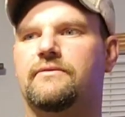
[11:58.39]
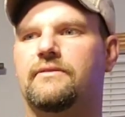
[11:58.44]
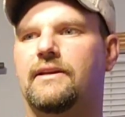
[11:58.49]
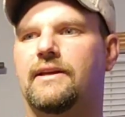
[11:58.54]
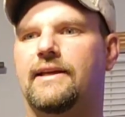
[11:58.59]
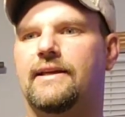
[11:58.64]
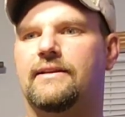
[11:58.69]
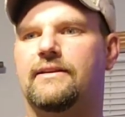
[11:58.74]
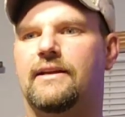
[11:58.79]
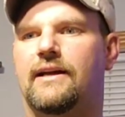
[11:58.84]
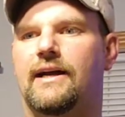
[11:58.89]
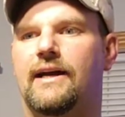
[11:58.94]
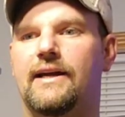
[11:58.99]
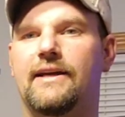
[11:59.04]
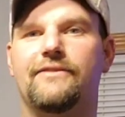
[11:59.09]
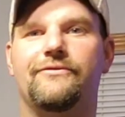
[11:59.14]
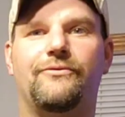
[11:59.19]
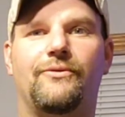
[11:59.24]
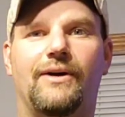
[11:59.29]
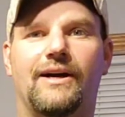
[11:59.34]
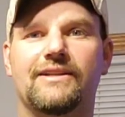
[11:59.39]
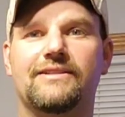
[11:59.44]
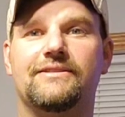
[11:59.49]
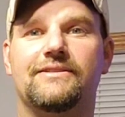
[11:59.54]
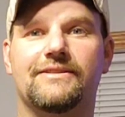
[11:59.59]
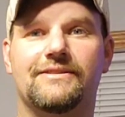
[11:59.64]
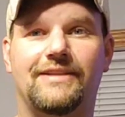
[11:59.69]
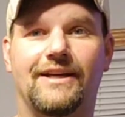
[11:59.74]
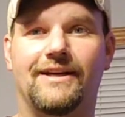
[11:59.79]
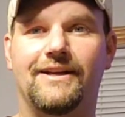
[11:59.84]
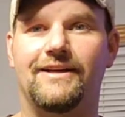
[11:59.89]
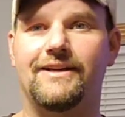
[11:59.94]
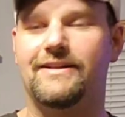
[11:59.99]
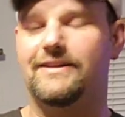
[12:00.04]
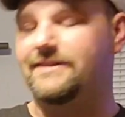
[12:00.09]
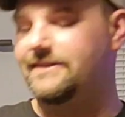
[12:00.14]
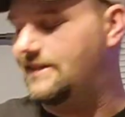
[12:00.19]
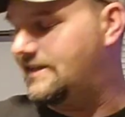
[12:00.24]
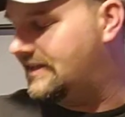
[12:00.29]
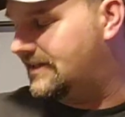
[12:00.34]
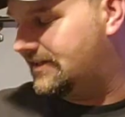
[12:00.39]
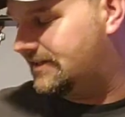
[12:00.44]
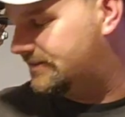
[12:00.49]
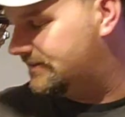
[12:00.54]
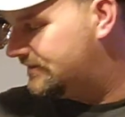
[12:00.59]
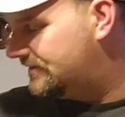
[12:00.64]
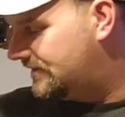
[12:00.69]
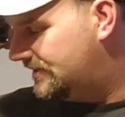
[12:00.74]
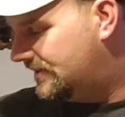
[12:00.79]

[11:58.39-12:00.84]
and I have watched a ton, and